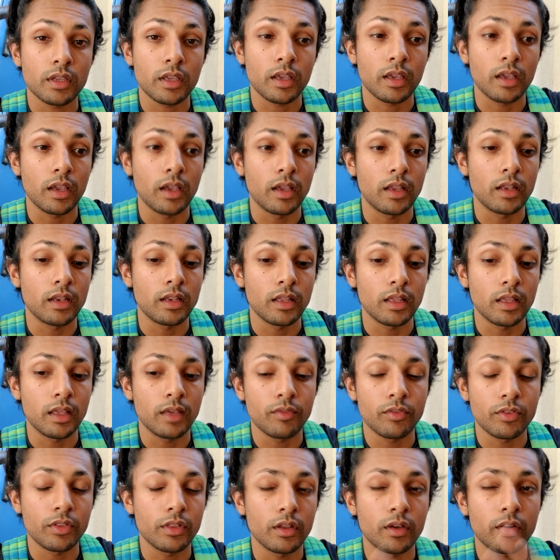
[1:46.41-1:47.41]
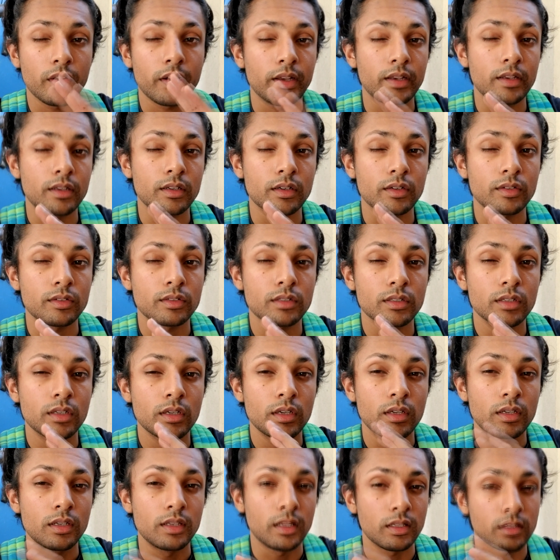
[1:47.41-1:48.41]
And even though I don't
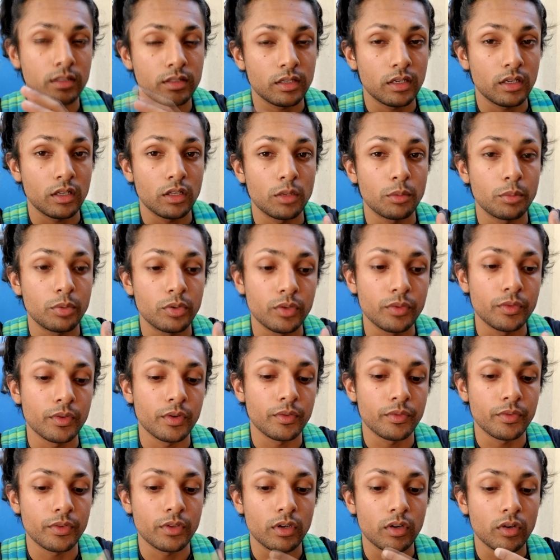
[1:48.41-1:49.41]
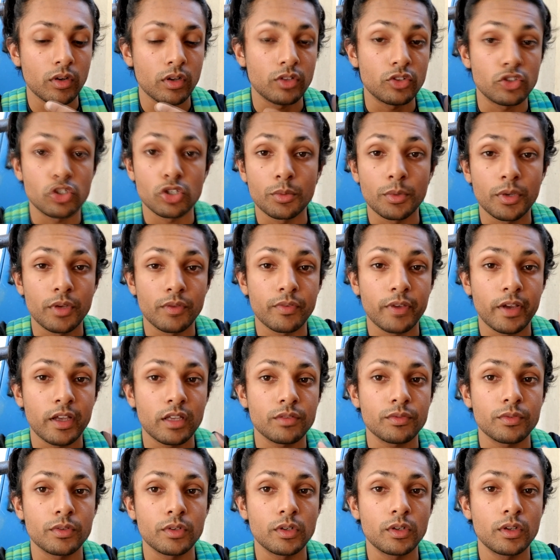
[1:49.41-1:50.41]
necessarily approve of, consuming
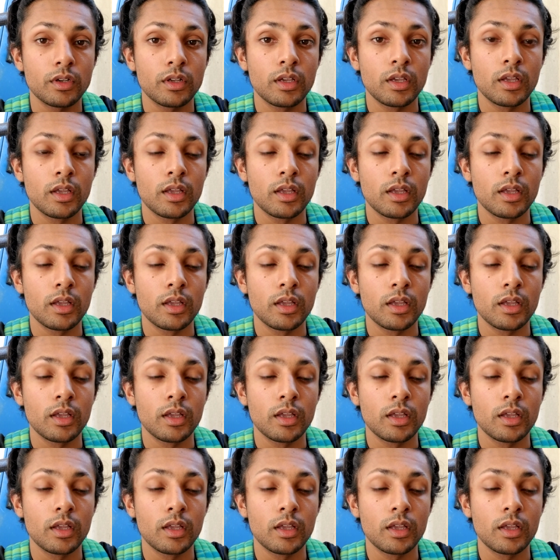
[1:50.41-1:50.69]
fast food,